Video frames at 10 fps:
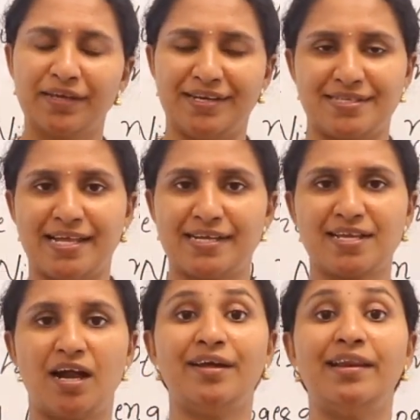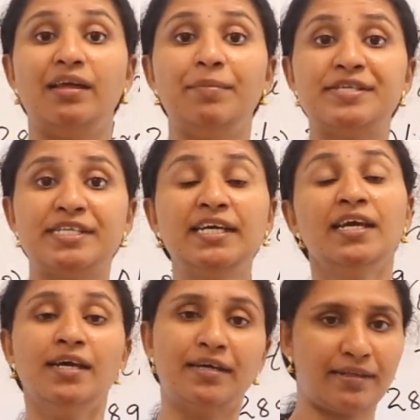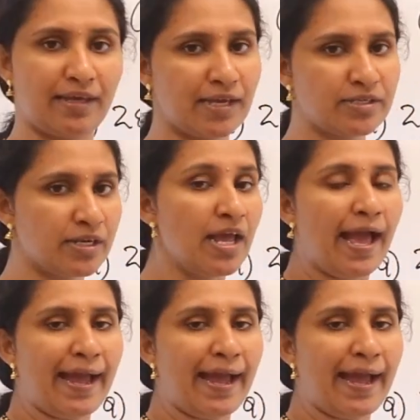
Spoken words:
Yes, that's called a limiting reagent.